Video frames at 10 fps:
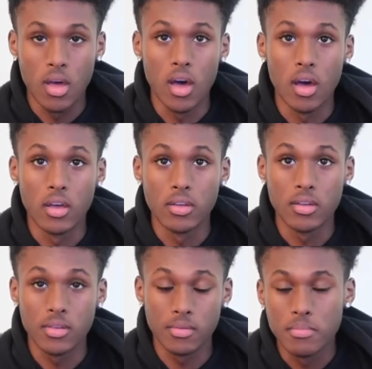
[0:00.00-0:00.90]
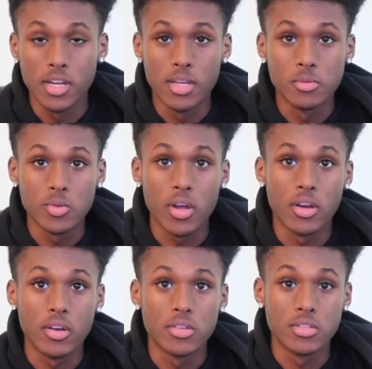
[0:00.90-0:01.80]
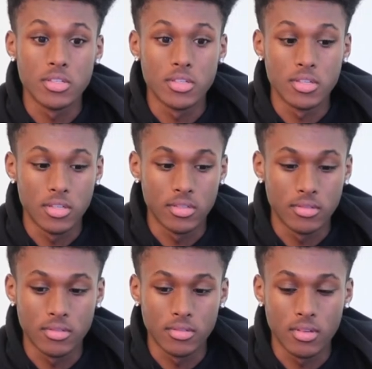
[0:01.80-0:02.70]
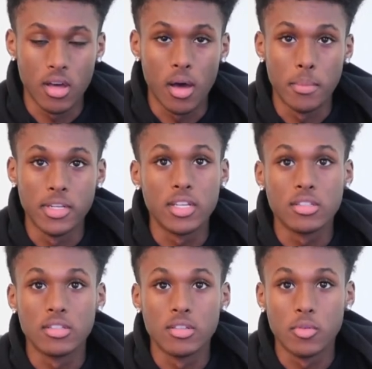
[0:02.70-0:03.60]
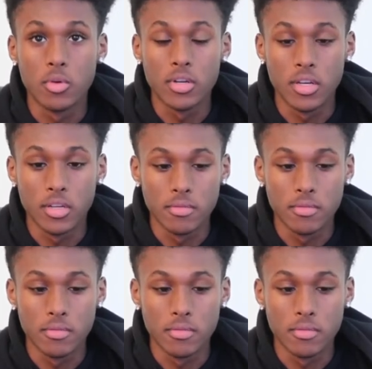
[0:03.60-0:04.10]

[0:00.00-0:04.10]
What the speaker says: Hi, my name is Ryan Hersey and I'm addicted to Fortnite.